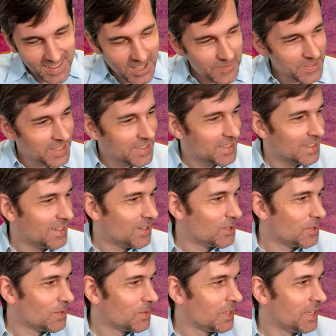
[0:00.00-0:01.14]
I mean,
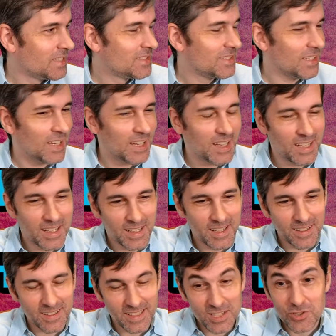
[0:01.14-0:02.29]
it's
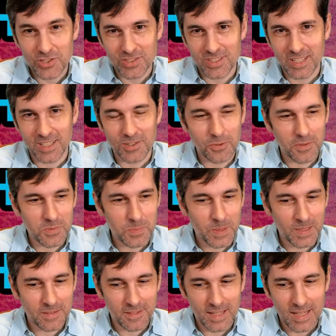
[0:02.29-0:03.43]
interesting to have
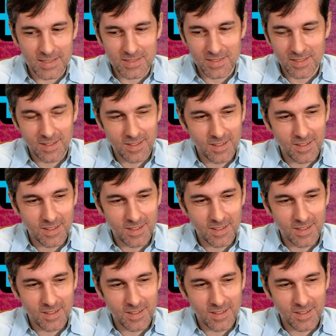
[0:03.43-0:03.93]
spent the last